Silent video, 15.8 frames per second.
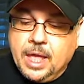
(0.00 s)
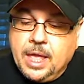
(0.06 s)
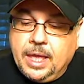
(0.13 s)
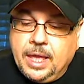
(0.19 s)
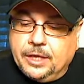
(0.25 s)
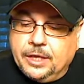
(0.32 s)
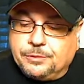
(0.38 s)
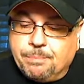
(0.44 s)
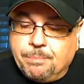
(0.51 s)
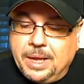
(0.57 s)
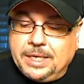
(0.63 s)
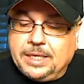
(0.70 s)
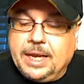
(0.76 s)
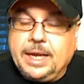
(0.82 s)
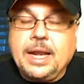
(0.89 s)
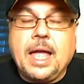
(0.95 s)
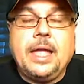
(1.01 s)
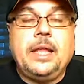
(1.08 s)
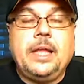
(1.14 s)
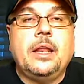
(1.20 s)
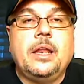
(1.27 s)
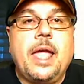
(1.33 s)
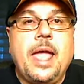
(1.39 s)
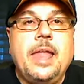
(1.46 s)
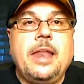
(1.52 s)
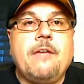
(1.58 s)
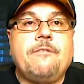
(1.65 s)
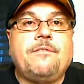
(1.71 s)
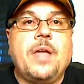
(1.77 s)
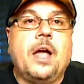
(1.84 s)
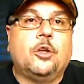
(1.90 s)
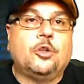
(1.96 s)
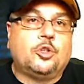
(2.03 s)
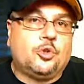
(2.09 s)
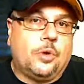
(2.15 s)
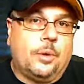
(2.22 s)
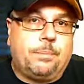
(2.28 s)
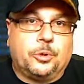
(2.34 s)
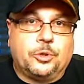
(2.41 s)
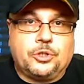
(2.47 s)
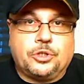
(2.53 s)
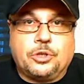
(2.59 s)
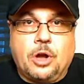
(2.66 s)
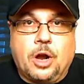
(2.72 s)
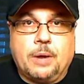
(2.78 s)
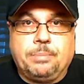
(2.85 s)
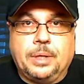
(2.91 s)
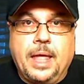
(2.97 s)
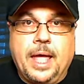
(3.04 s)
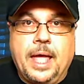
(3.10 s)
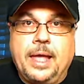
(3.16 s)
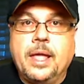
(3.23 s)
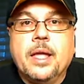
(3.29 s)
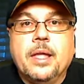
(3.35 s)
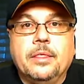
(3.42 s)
his Monday night NFL triple star play.